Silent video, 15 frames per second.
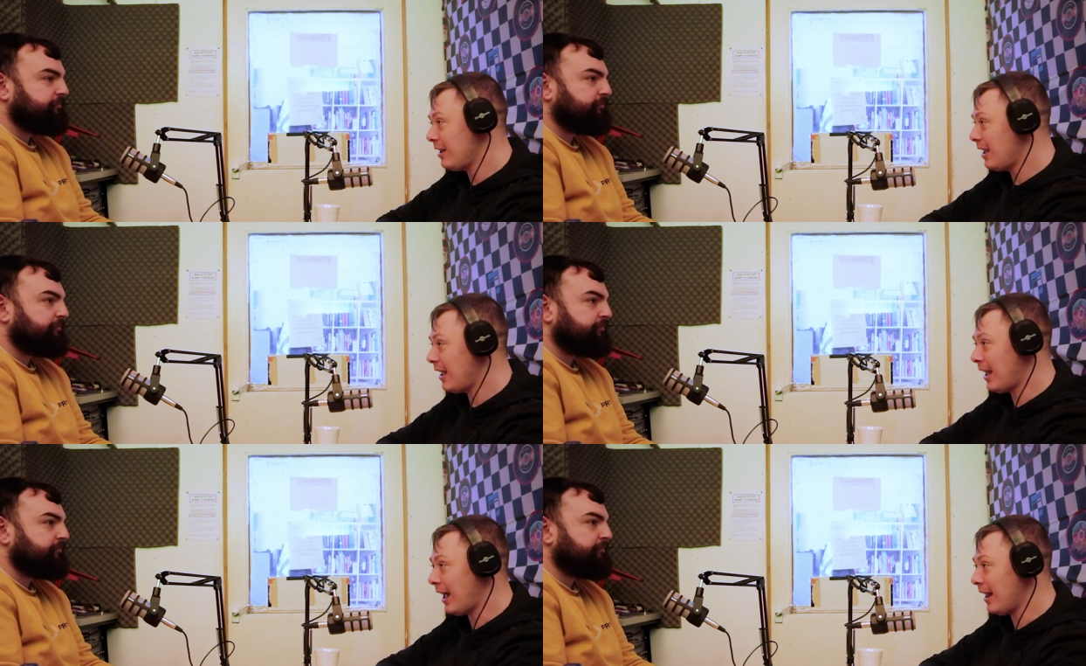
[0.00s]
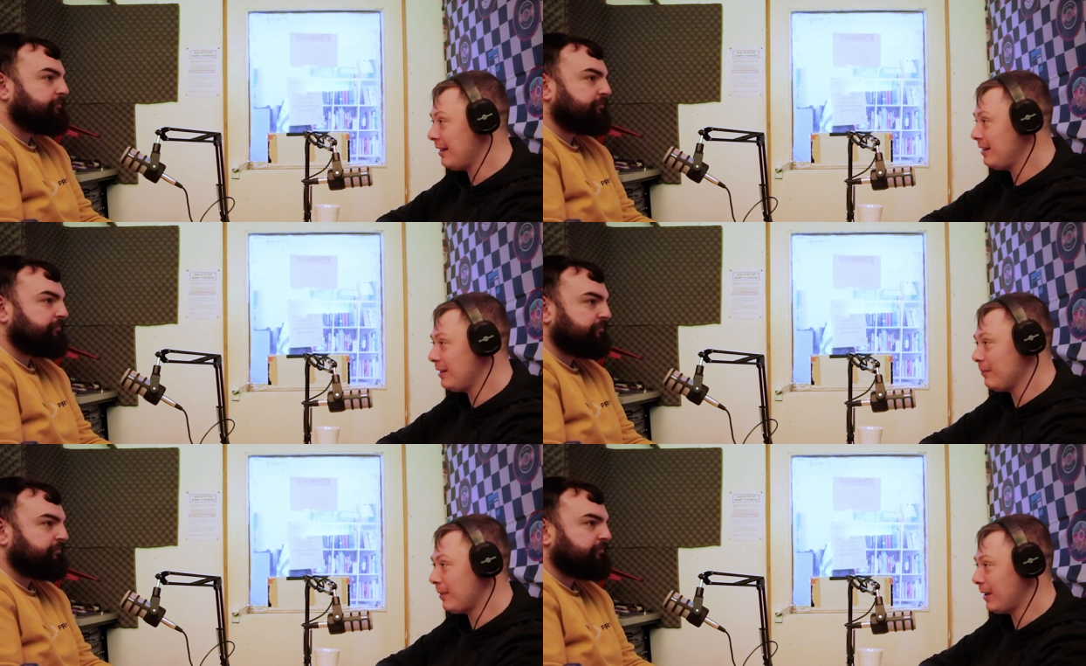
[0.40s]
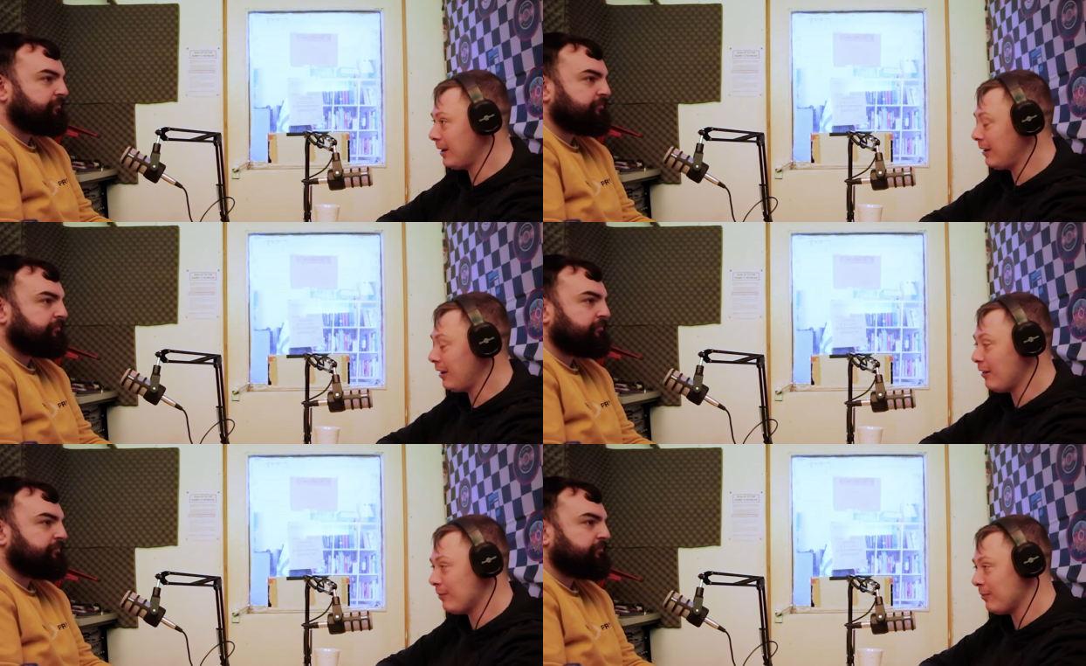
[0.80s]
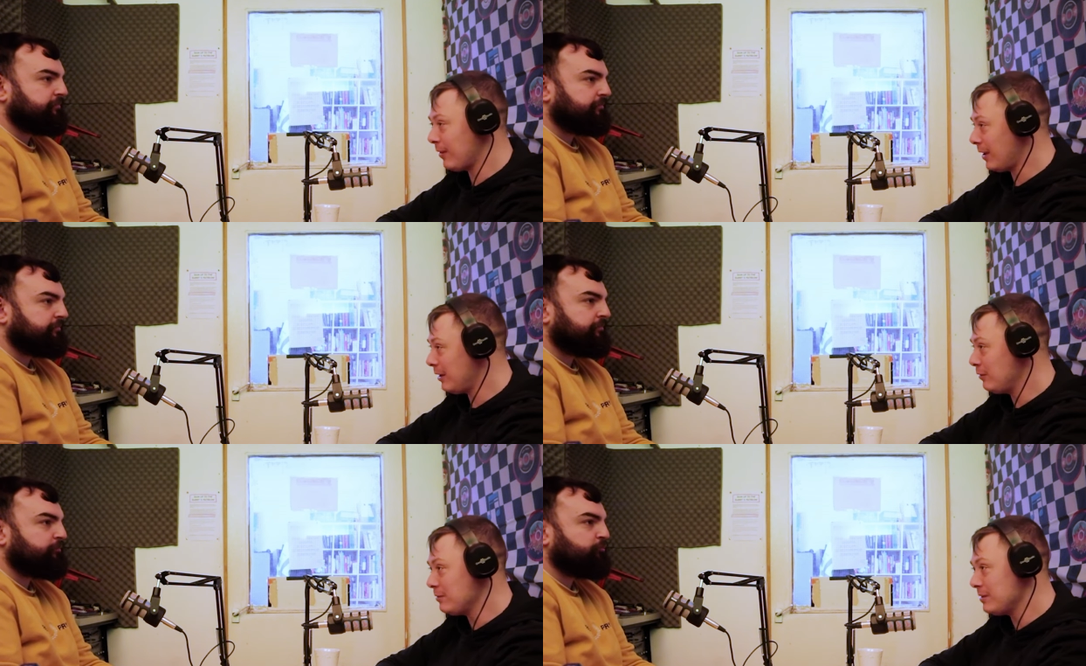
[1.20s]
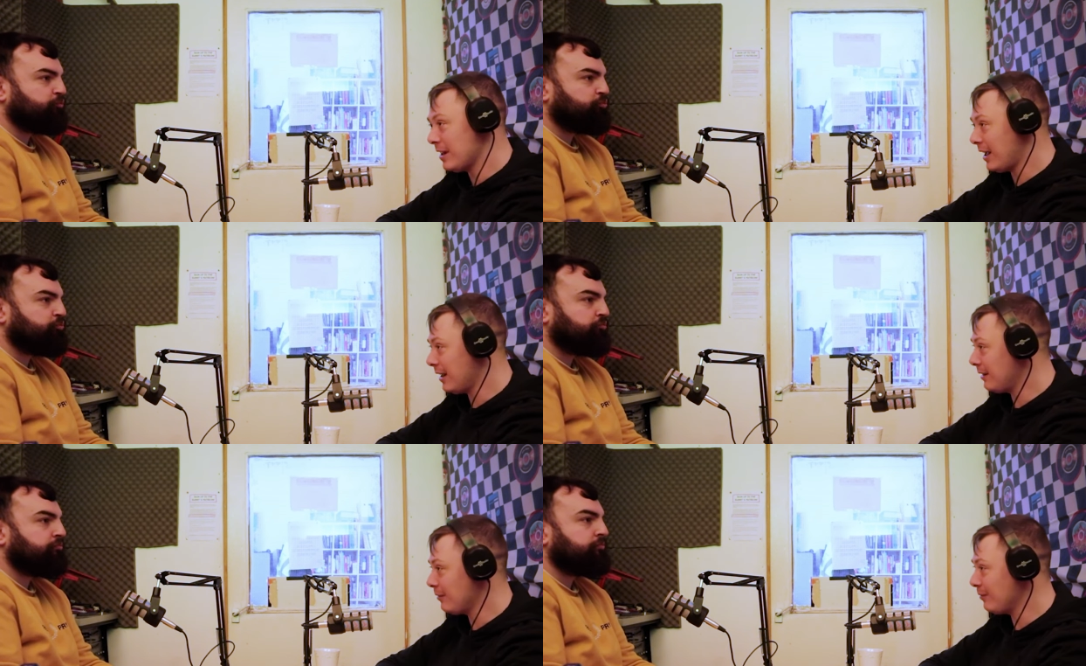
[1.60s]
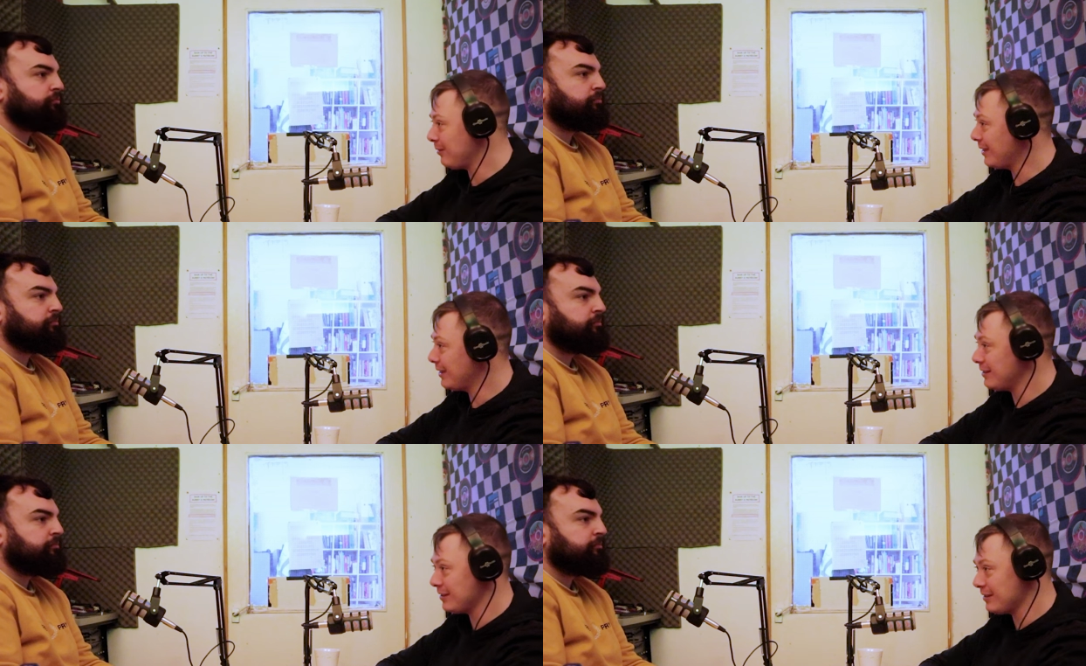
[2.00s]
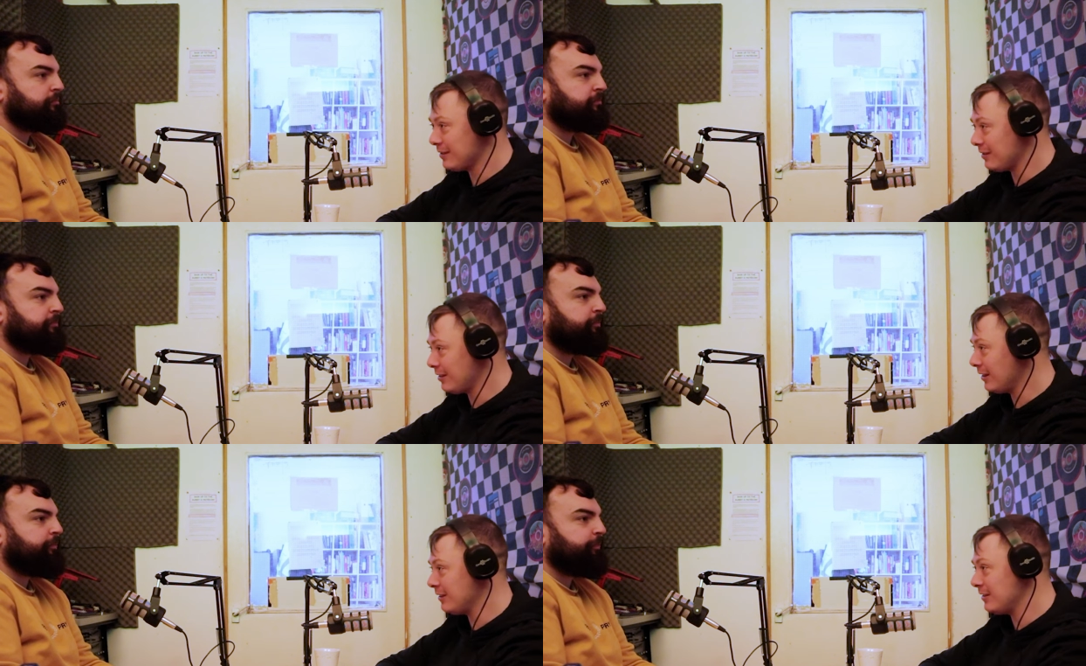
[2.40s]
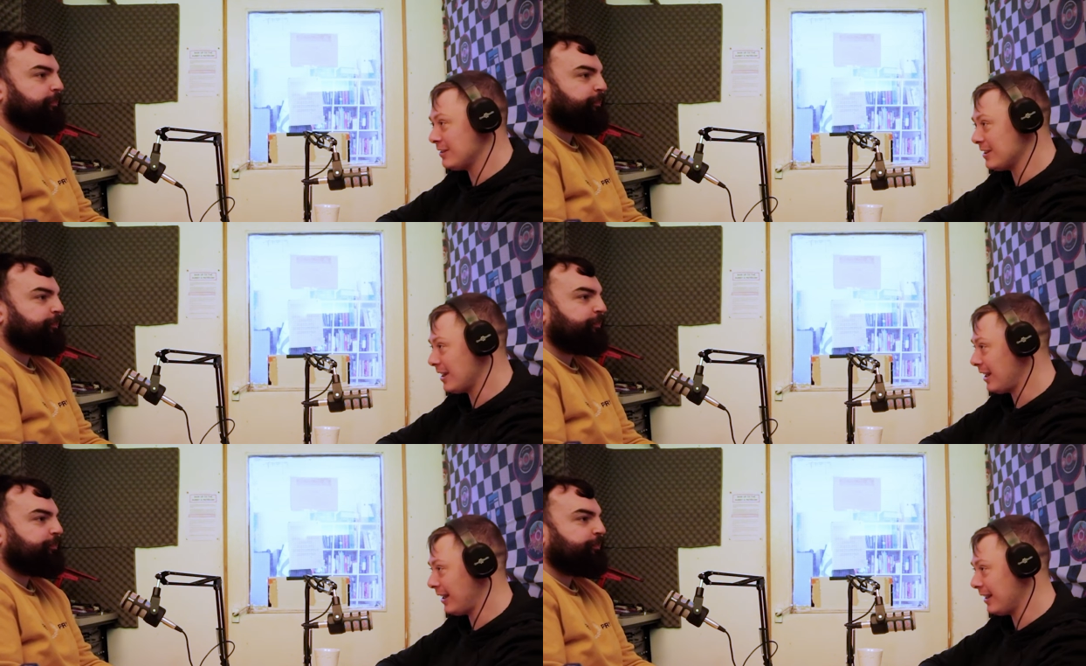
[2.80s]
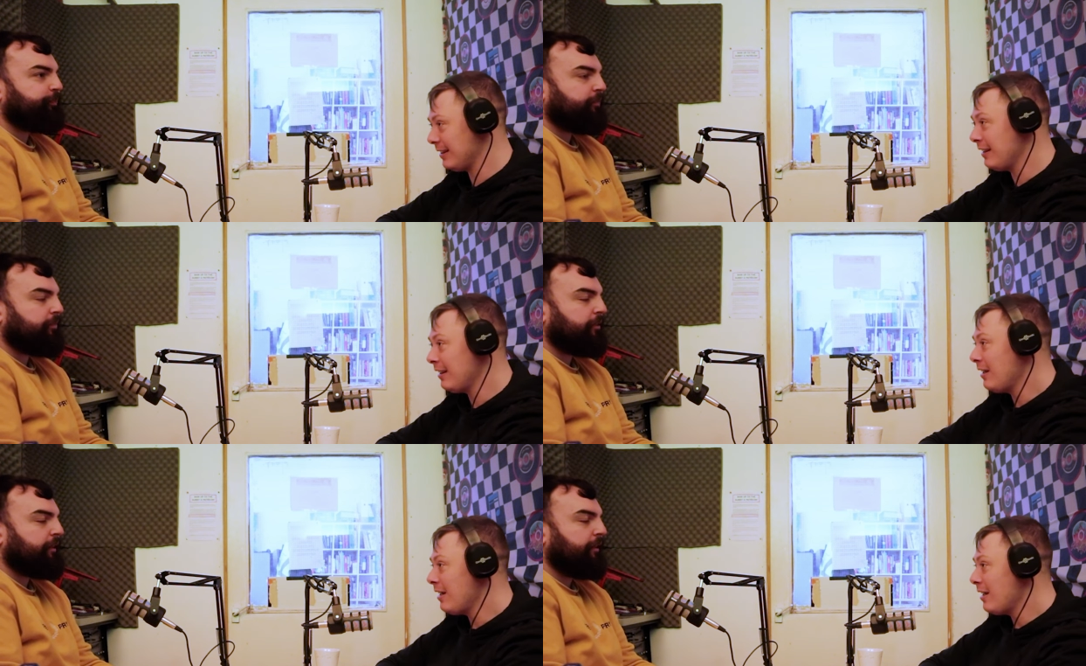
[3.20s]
Speaker 1: He had them in cup finals. He had them finishing 3rd, 2nd,